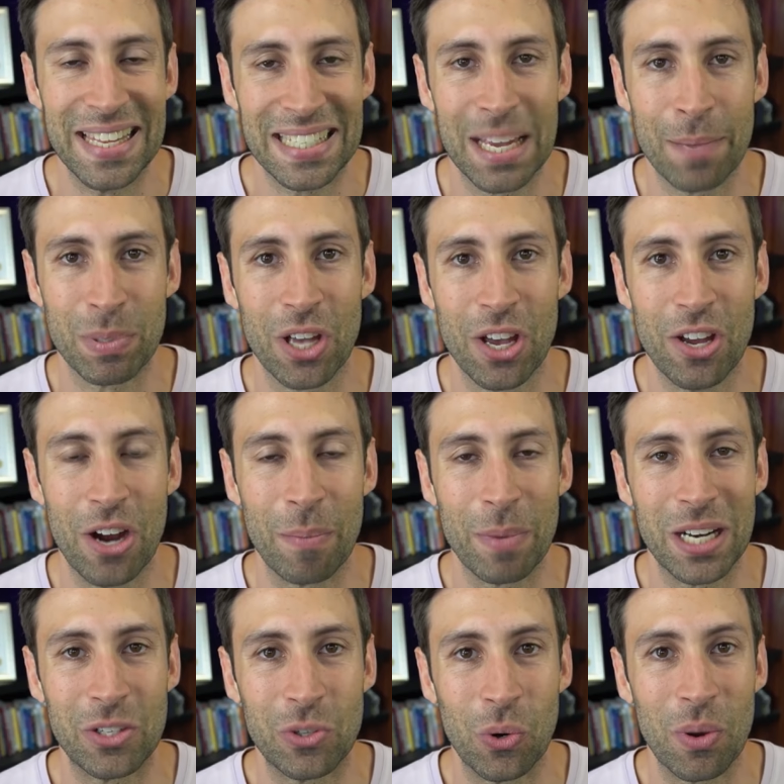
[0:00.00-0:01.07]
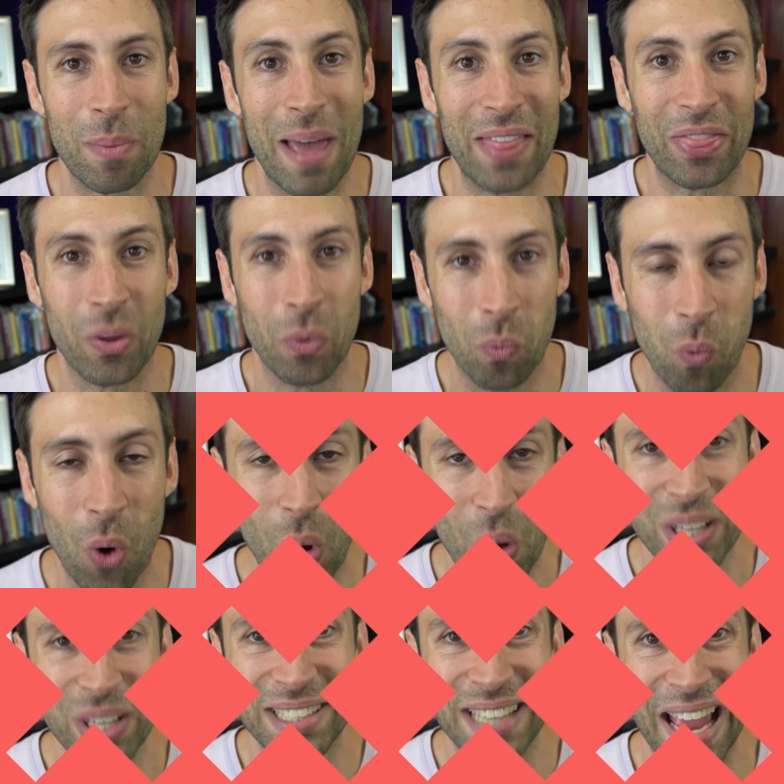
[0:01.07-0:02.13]
this episode, I'm going to talk about the
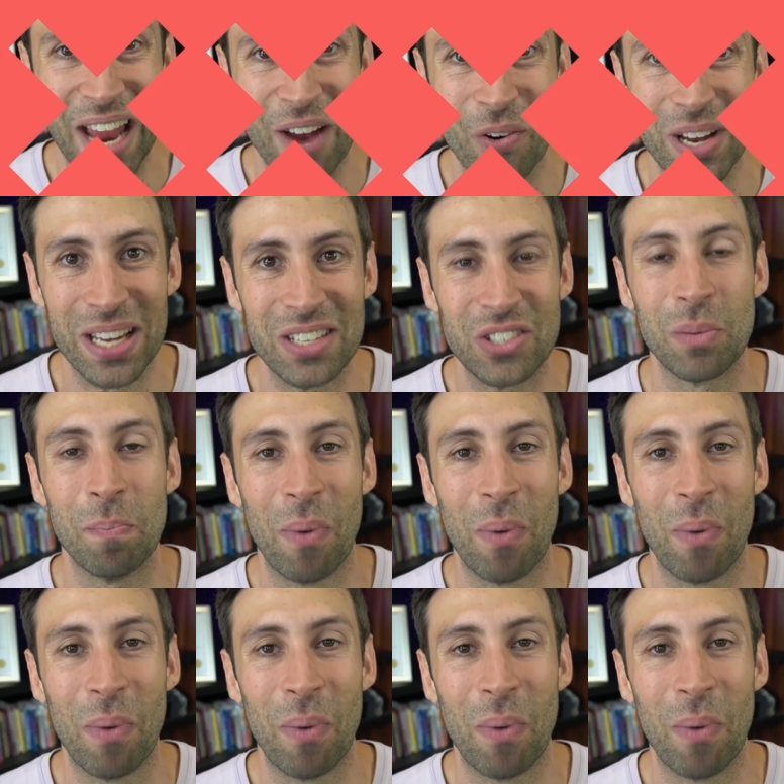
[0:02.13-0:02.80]
worst areas to